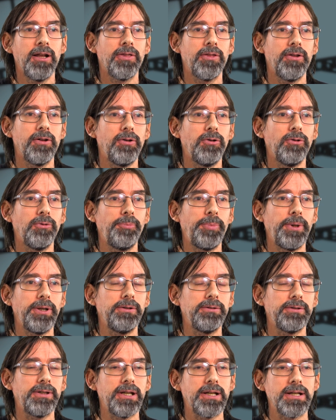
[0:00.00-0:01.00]
the old
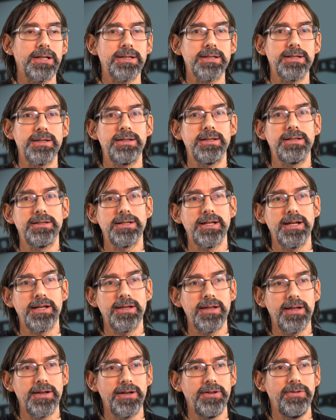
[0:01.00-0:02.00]
buildings and things like
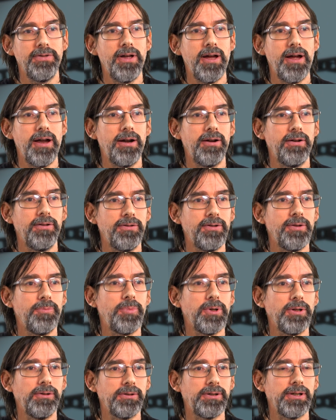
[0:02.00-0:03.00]
that in there, and the
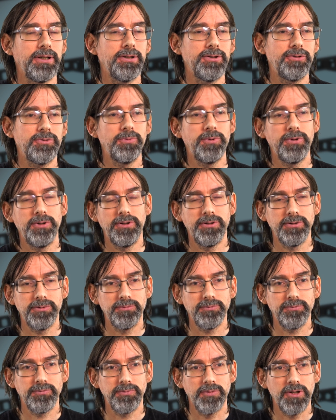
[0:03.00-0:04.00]
buildings were,
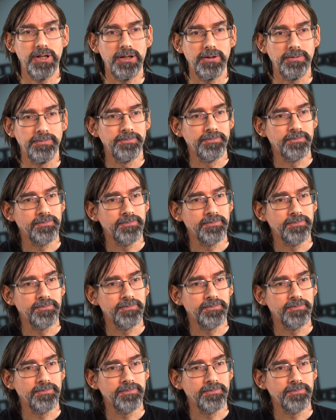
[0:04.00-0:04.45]
you know,